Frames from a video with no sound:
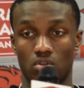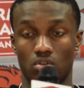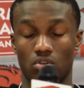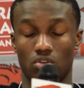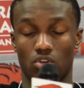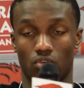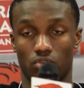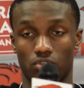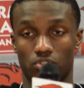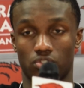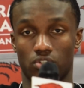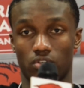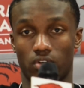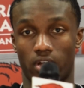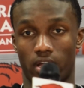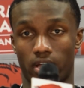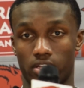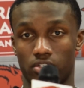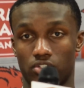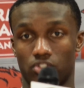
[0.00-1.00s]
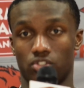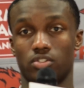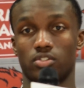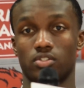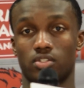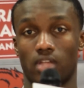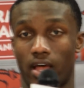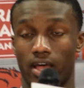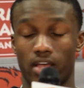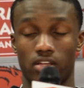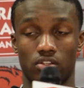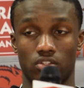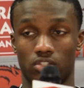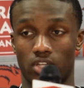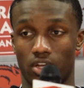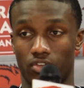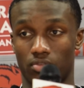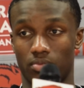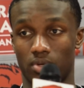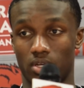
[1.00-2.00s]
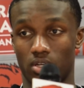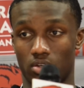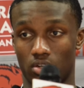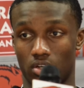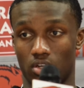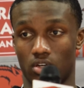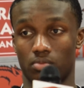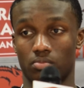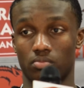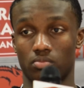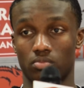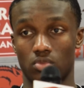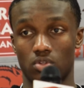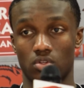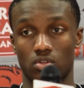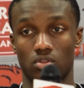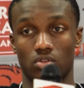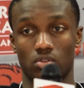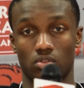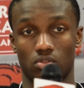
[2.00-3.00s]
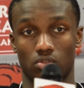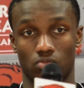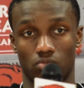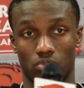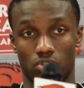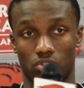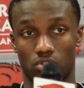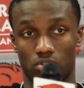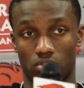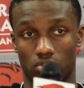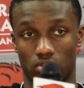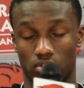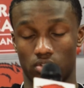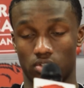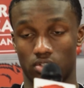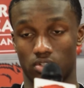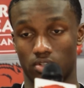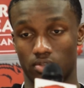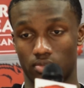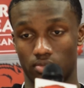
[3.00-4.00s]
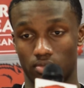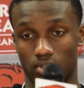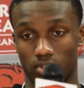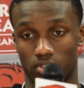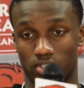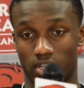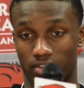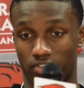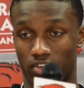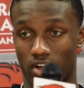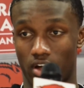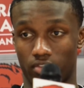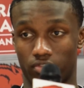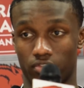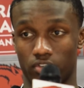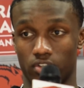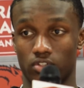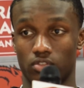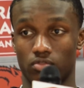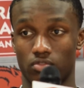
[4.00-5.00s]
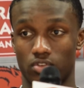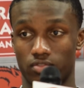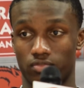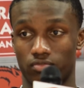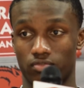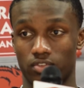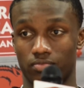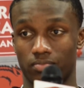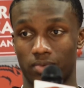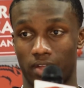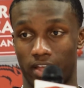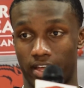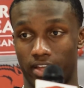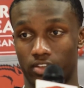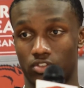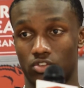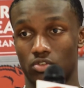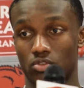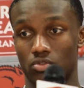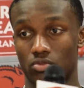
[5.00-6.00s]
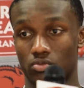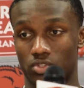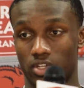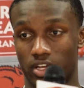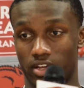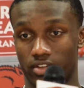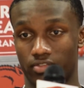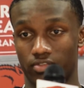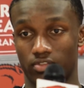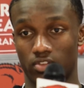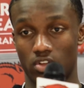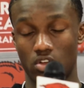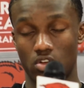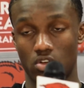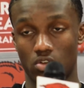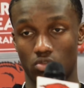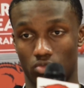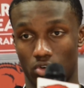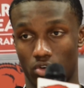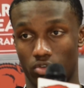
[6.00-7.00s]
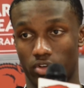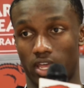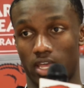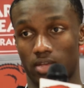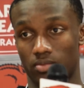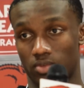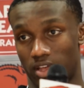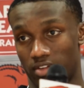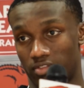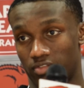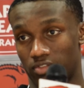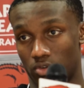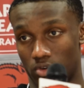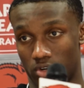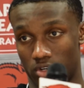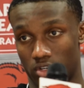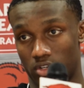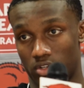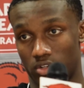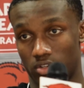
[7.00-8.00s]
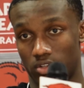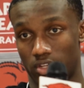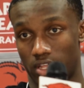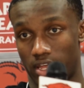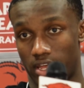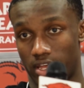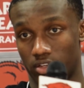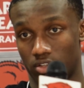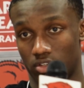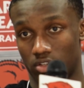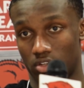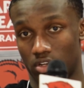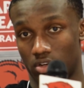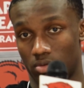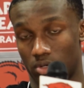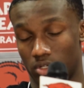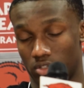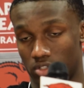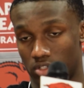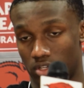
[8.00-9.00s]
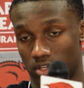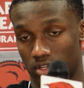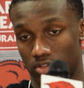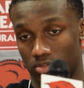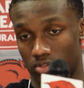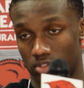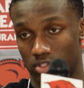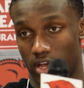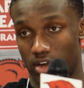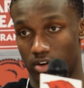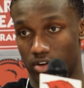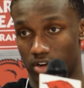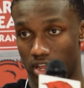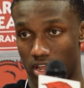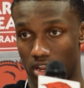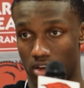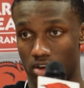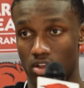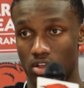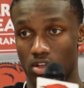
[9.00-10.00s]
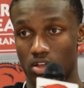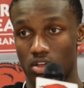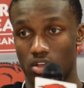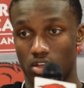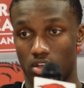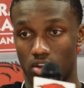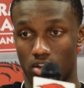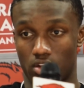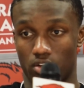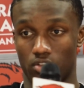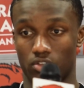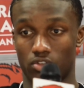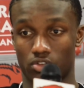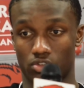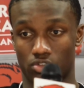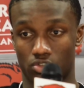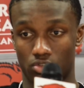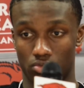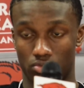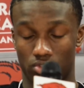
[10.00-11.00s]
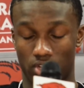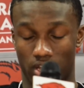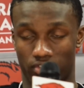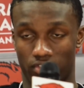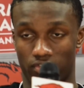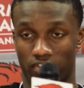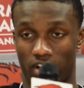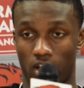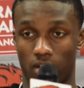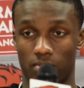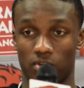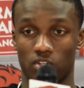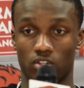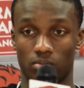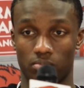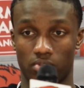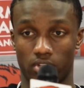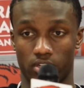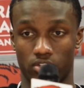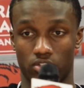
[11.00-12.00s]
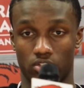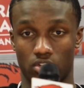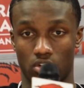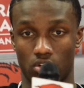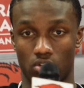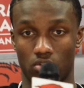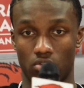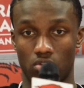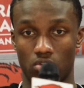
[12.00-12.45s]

Oh, it's still highest as ever been. This is a tough conference. We've had two tough road games at Florida on Saturday, and here these are two tough environments to play. So